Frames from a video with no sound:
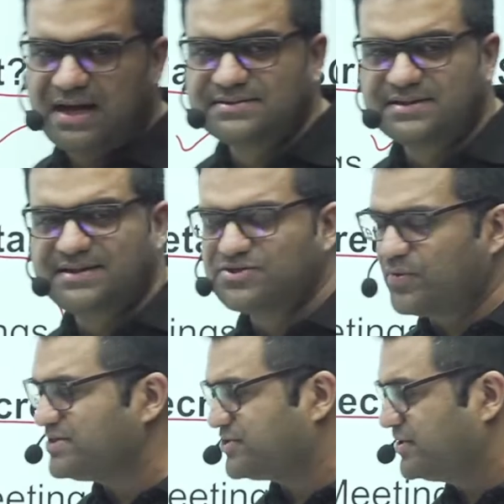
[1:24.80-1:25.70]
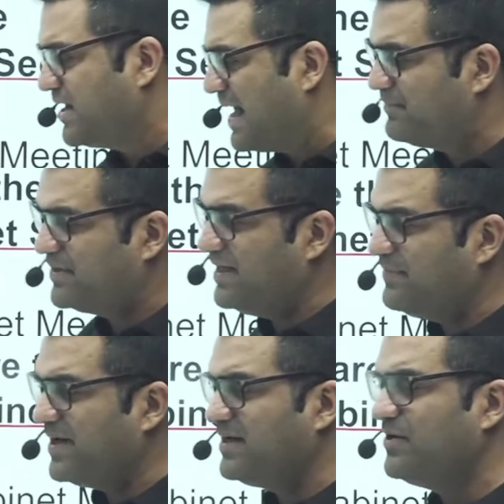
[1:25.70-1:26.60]
this question. I'm deliberately
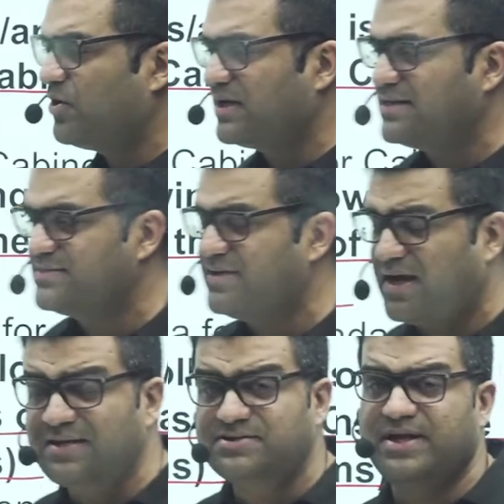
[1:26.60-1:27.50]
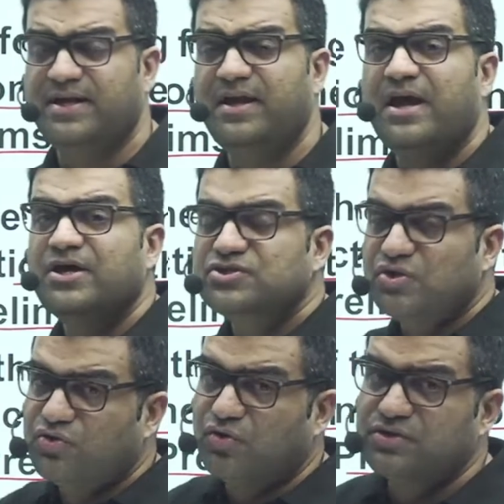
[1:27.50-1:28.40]
not answering. So
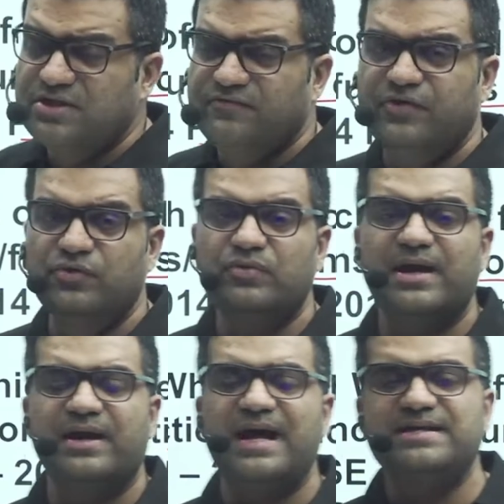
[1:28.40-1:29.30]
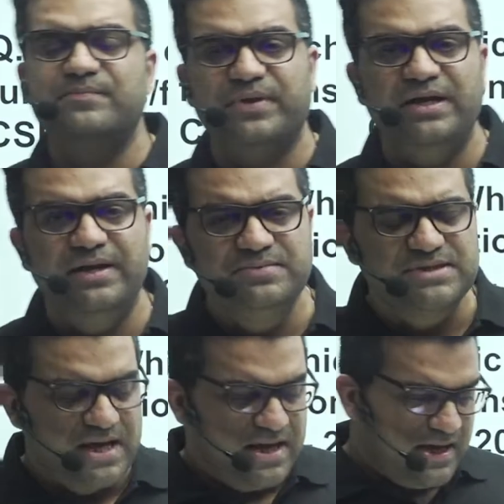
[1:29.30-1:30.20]
those of you who are writing prelims,
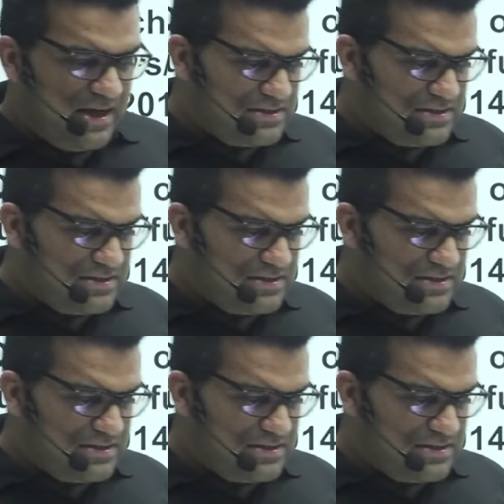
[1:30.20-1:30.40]
the